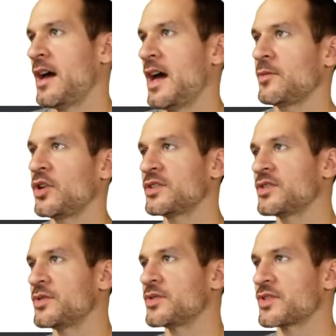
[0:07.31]
I'm going
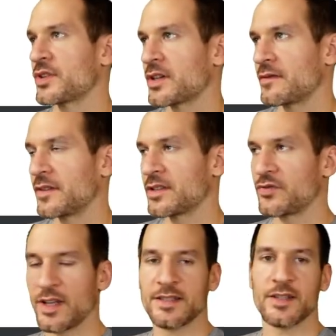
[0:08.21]
to start with
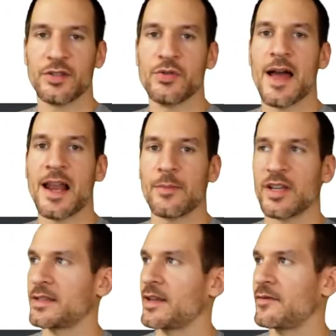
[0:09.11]
creating a new
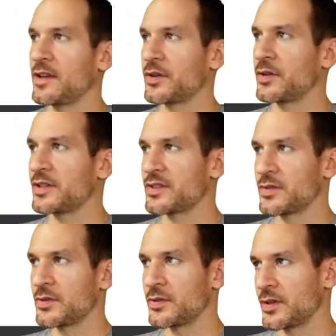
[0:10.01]
element that we are going
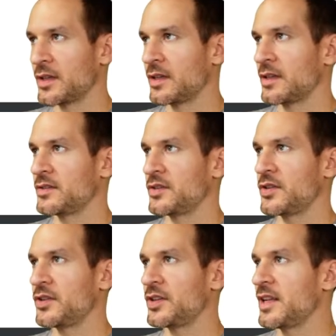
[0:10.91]
to
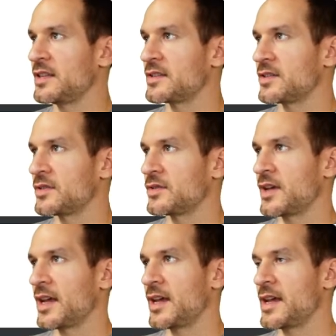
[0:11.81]
turn
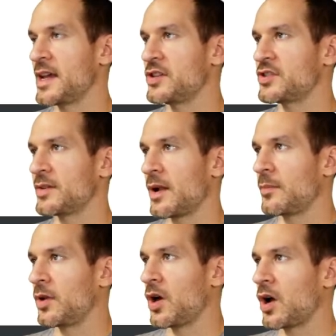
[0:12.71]
into a
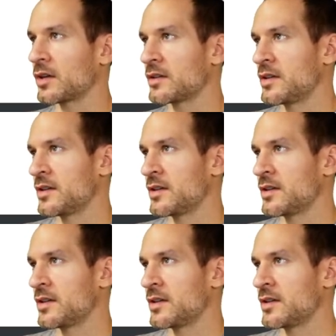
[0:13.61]
HTML block.